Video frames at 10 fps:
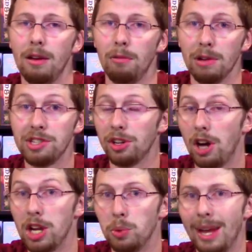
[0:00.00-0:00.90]
once they're
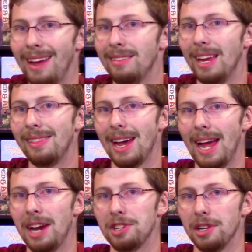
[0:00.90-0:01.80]
gone, you can't take that
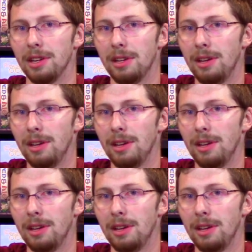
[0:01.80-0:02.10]
action.